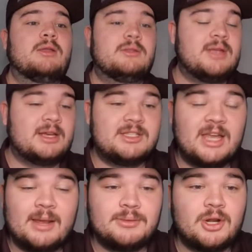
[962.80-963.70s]
Texas A&M
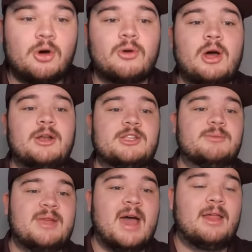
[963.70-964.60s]
is going to hold on to some
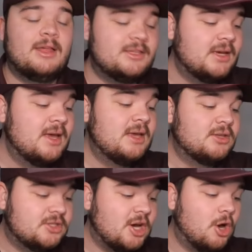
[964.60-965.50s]
talent.
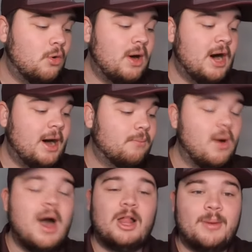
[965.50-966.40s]
So,
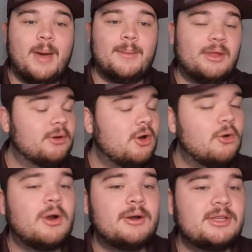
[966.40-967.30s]
well, Alabama, they're going to
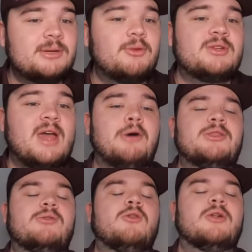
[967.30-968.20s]
hold on to some of their talent.
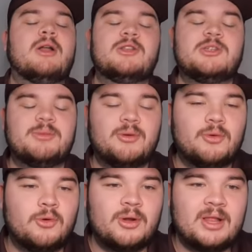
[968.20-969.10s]
They'll hold on to some of their
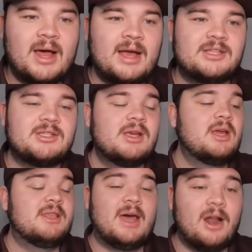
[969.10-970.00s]
recruiting class.
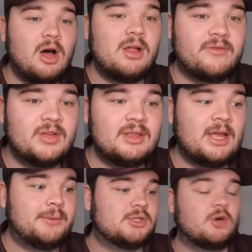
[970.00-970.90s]
Not all of it.
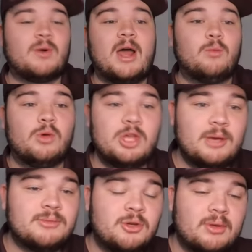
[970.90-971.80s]
Like we saw Ryan
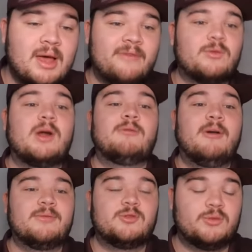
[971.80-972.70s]
Williams who left. Ryan
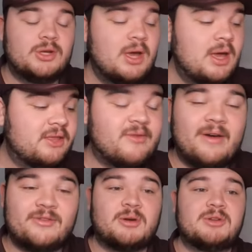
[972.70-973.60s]
Williams was the
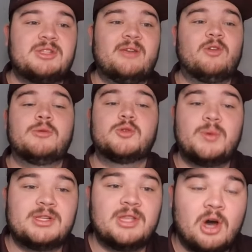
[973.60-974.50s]
five-star receiver who was
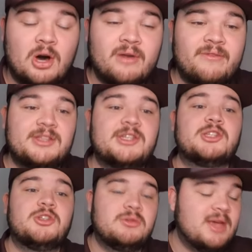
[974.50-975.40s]
recently on a visit
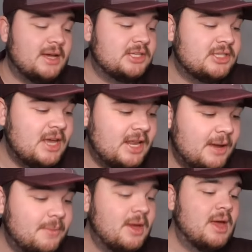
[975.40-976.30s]
to Texas
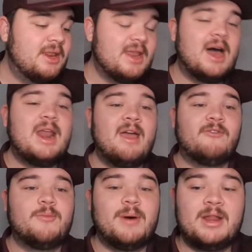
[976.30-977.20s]
A&M. Not
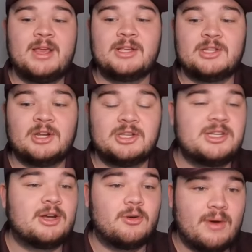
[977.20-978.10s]
everybody is going to
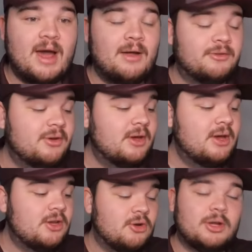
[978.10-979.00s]
stick around.
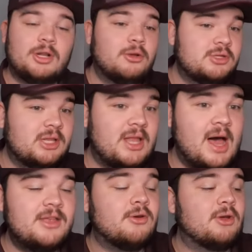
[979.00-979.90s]
You're going to lose a
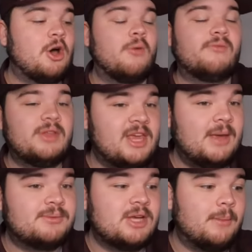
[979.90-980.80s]
lot. You're going to hopefully
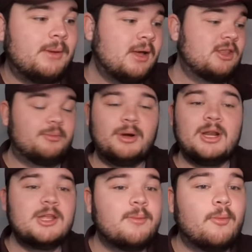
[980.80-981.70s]
keep some. They're bringing
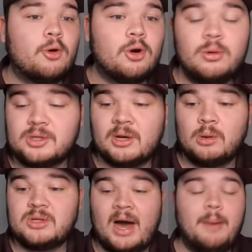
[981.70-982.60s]
in DeBoer, who is a
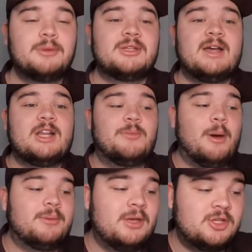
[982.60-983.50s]
coach I was excited
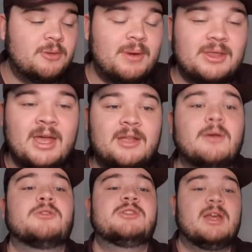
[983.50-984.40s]
about potentially being the head
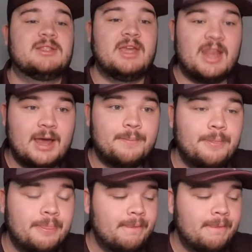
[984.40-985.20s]
coach of Texas A&M.